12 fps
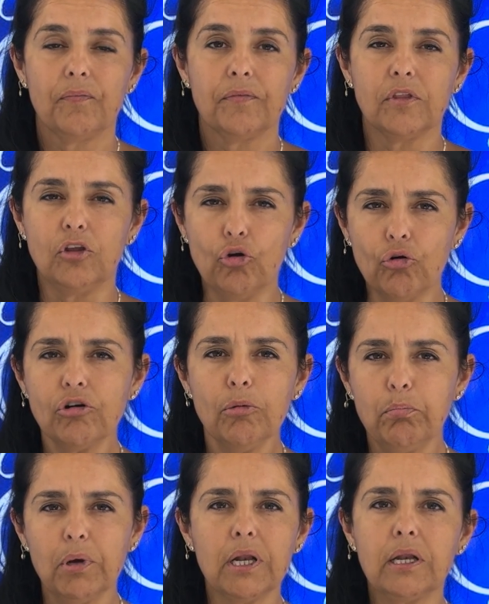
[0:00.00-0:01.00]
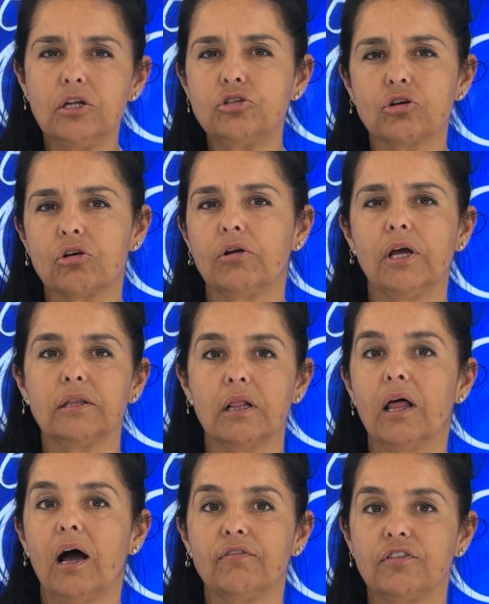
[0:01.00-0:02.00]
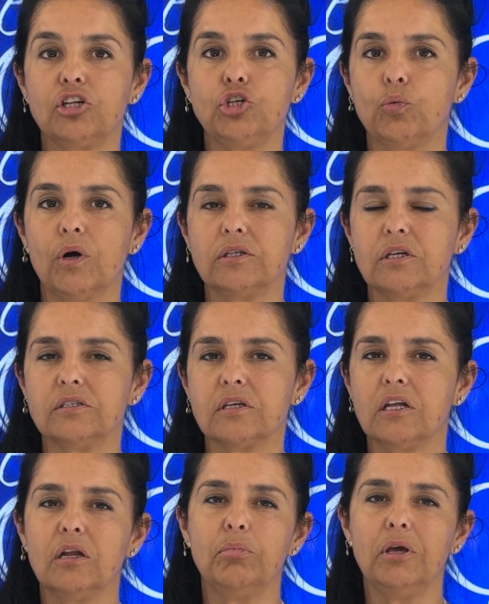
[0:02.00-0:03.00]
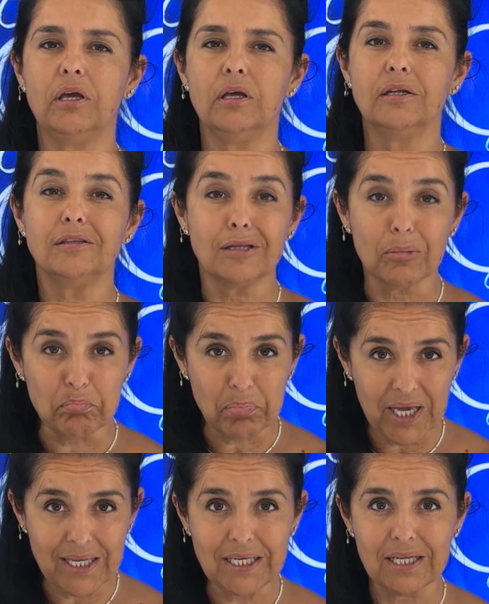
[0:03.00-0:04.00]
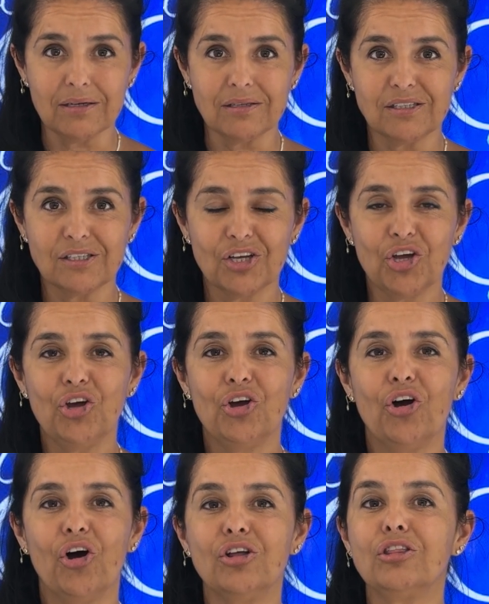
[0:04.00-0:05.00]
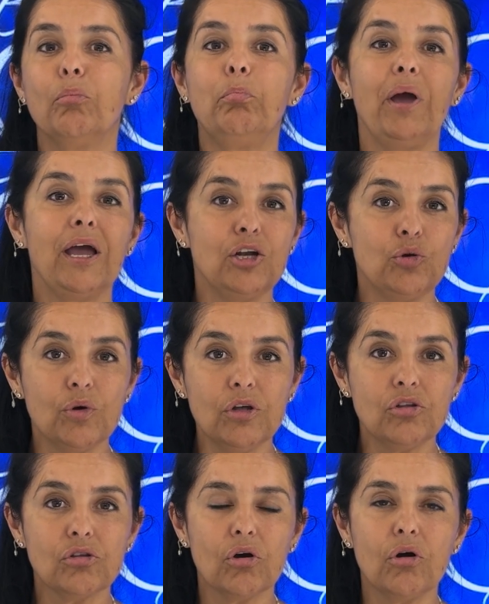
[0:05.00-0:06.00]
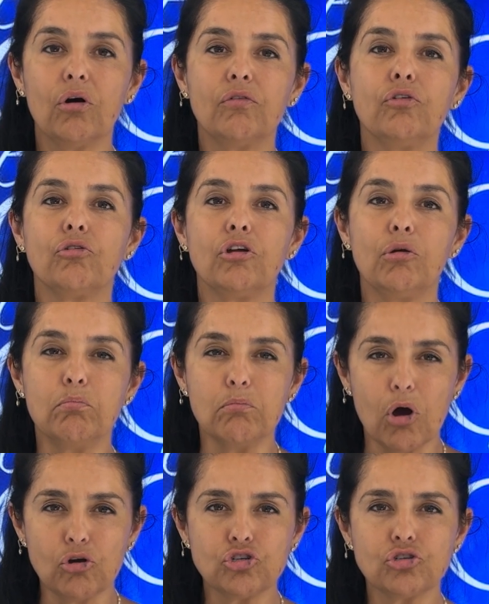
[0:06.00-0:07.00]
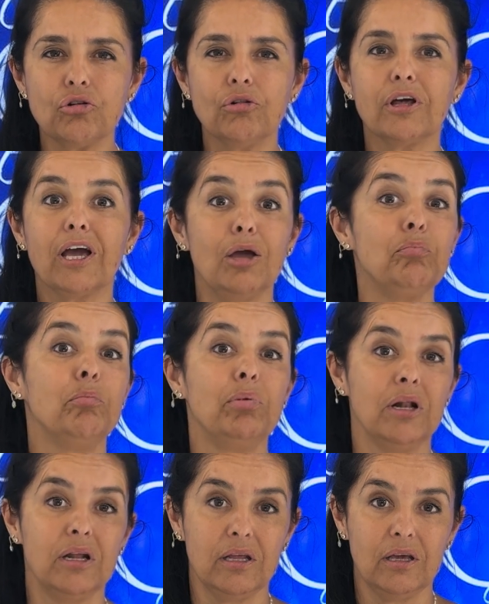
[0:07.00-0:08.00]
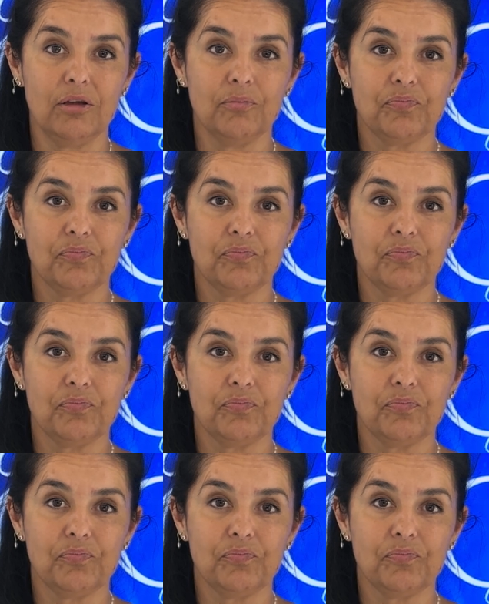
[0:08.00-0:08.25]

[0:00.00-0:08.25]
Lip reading: Your ability to create the life that you want is going to be dependent on the bandwidth of your emotional capability.